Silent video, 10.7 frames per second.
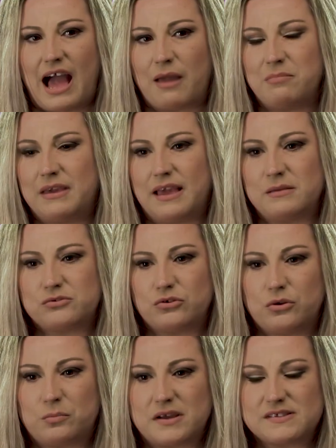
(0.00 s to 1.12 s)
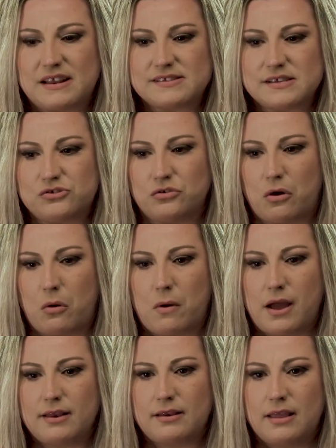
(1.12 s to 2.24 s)
I became so depressed that I said, you know
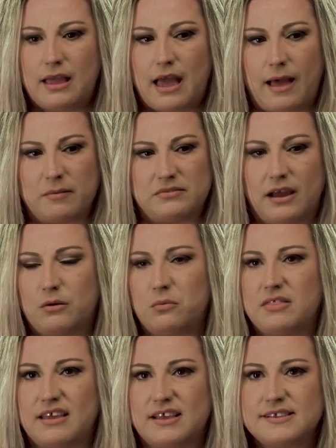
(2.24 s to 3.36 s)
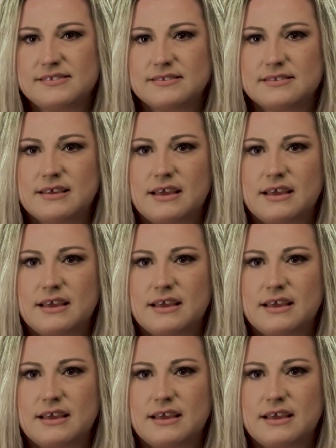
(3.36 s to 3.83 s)
what? I'm done with this.